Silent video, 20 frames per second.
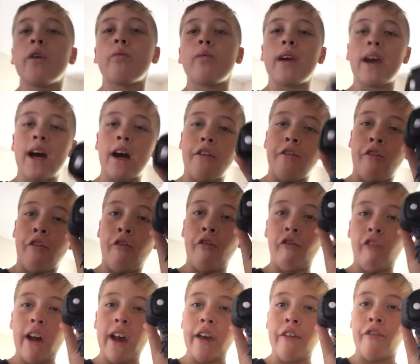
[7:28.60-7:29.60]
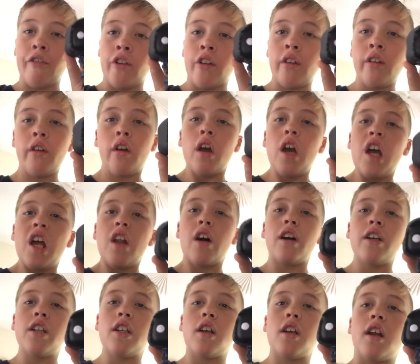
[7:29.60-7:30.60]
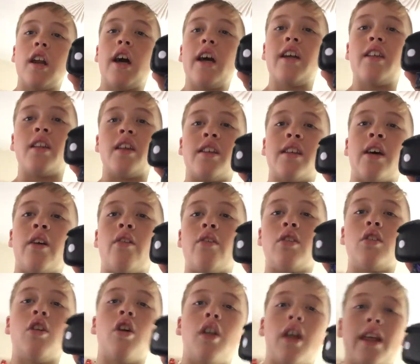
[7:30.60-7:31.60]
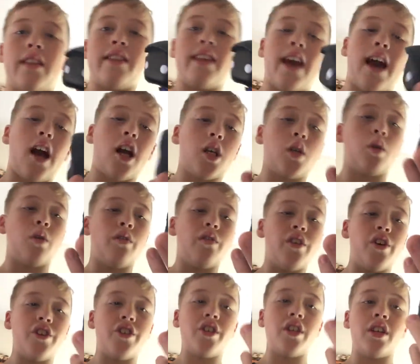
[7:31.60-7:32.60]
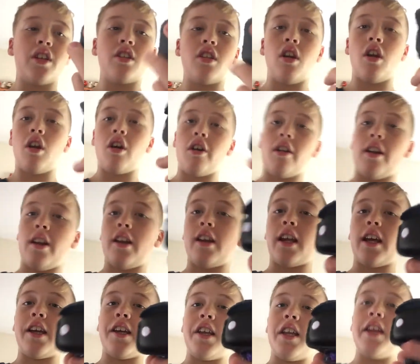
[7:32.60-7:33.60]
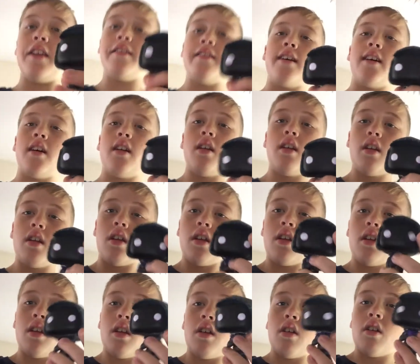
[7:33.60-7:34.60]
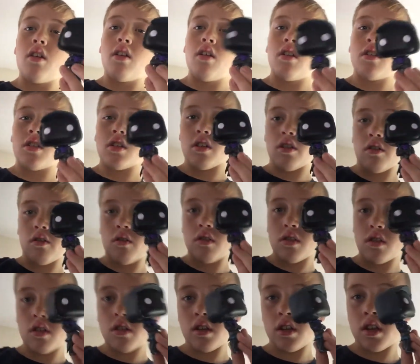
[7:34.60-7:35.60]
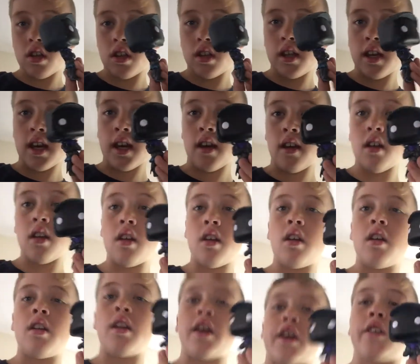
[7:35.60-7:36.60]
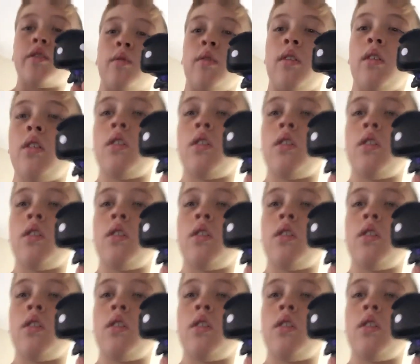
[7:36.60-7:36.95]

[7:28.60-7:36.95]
we have Raven. And I just like this, how it's not like the actual version, it's a lot like neater. So, yeah, next one.